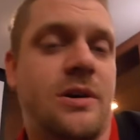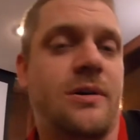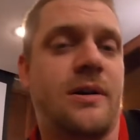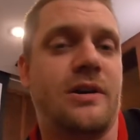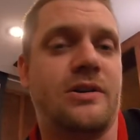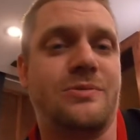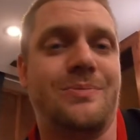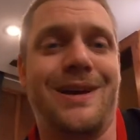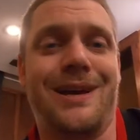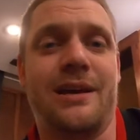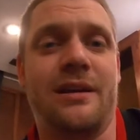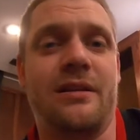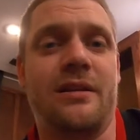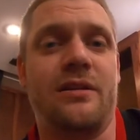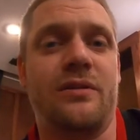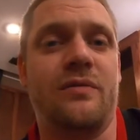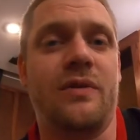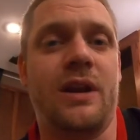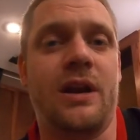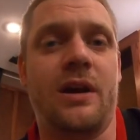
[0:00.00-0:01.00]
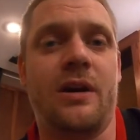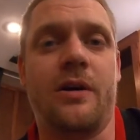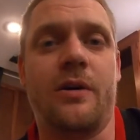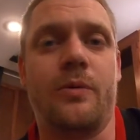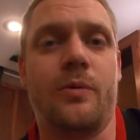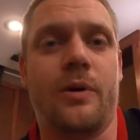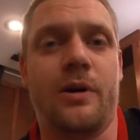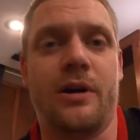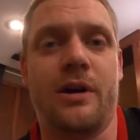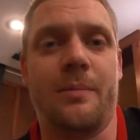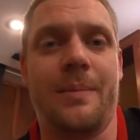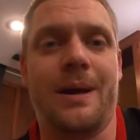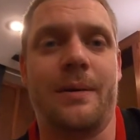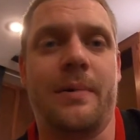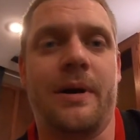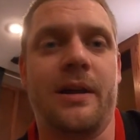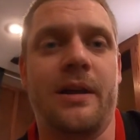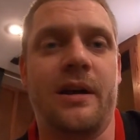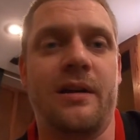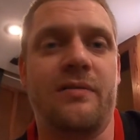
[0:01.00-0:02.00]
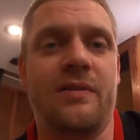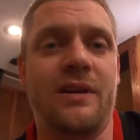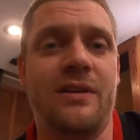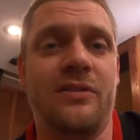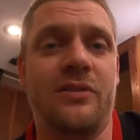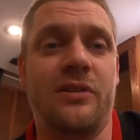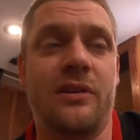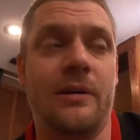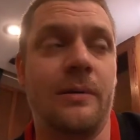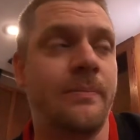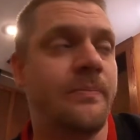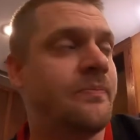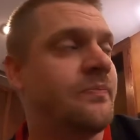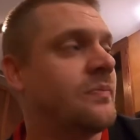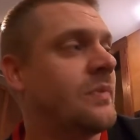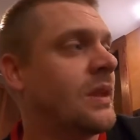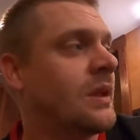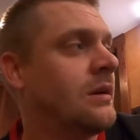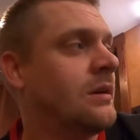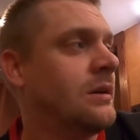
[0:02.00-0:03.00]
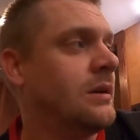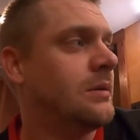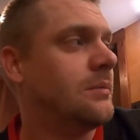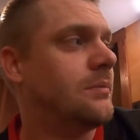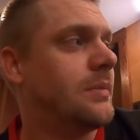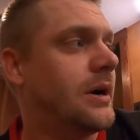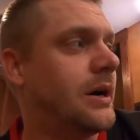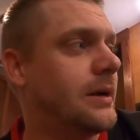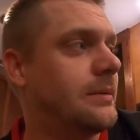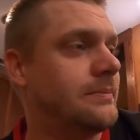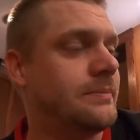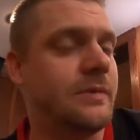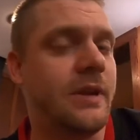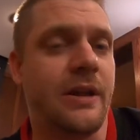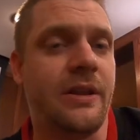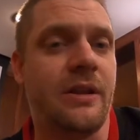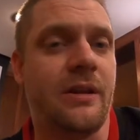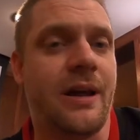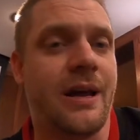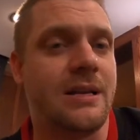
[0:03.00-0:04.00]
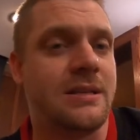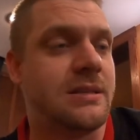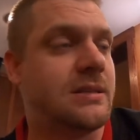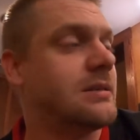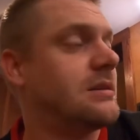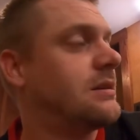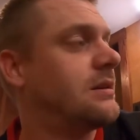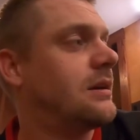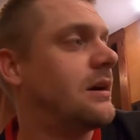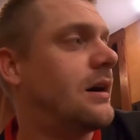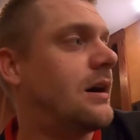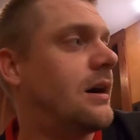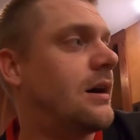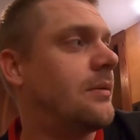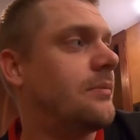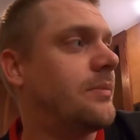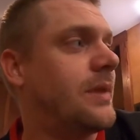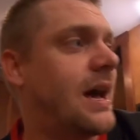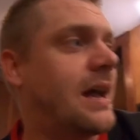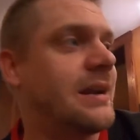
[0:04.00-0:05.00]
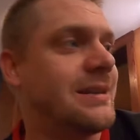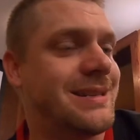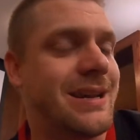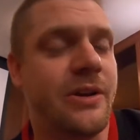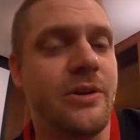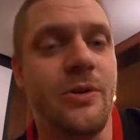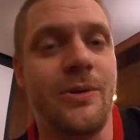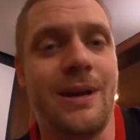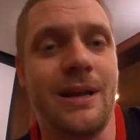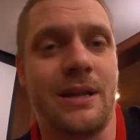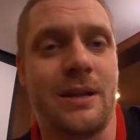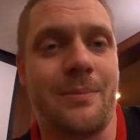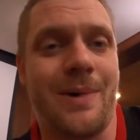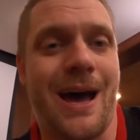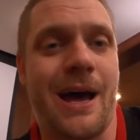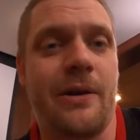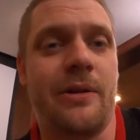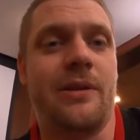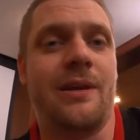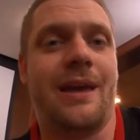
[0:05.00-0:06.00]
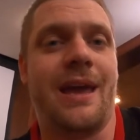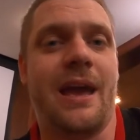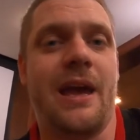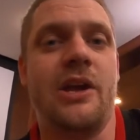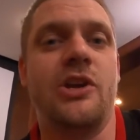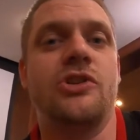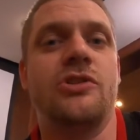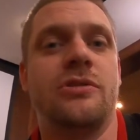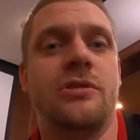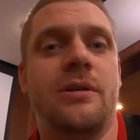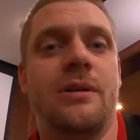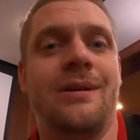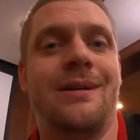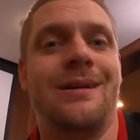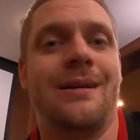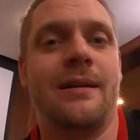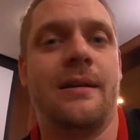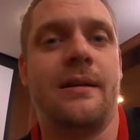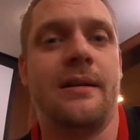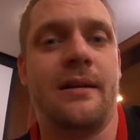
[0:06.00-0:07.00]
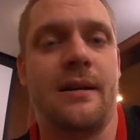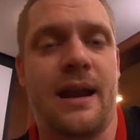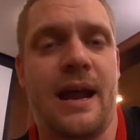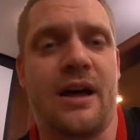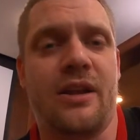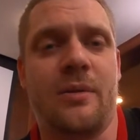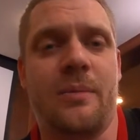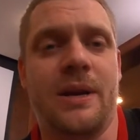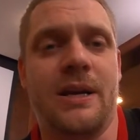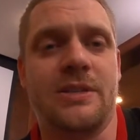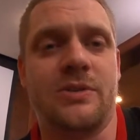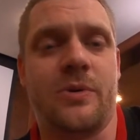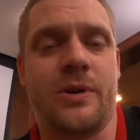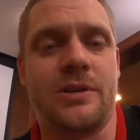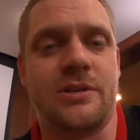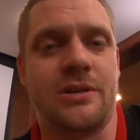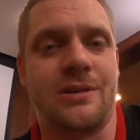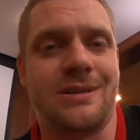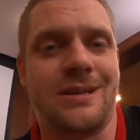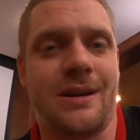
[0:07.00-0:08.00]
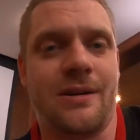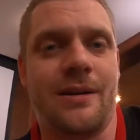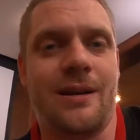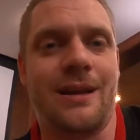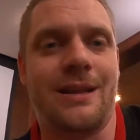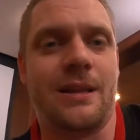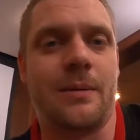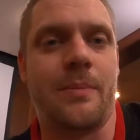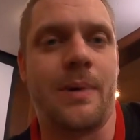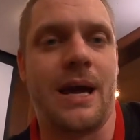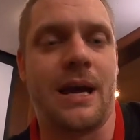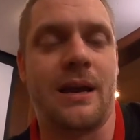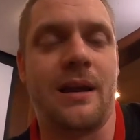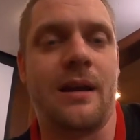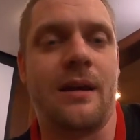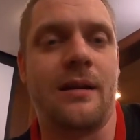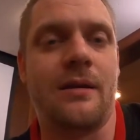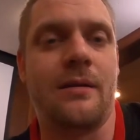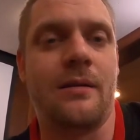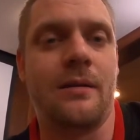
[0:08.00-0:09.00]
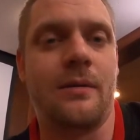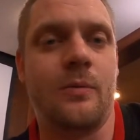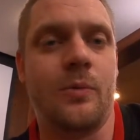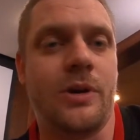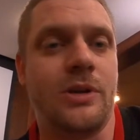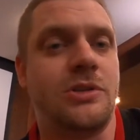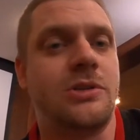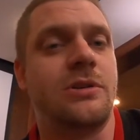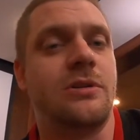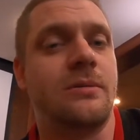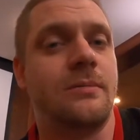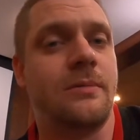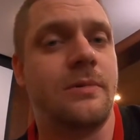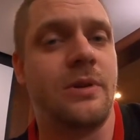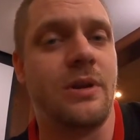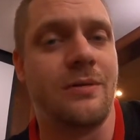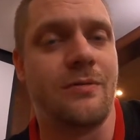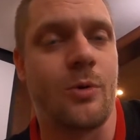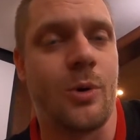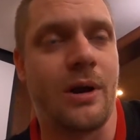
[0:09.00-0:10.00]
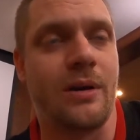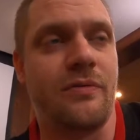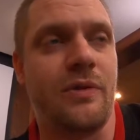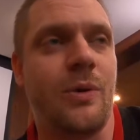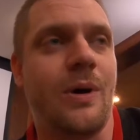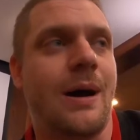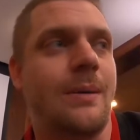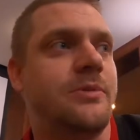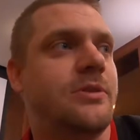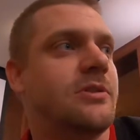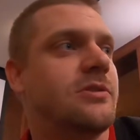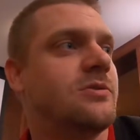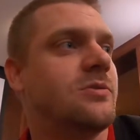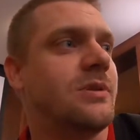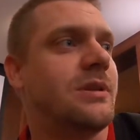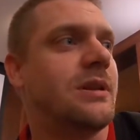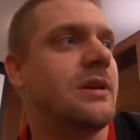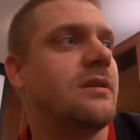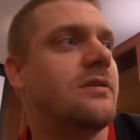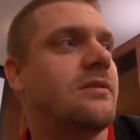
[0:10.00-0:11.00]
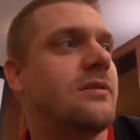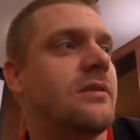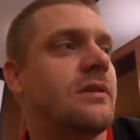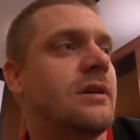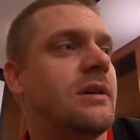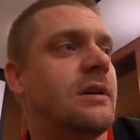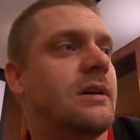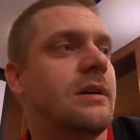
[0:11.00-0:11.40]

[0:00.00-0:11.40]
known I was making this video and wanted to make my life easy. But nonetheless, that is how you get them out of the cage. Now the biggest question is how do you get them back in, which you have quite a few options with this.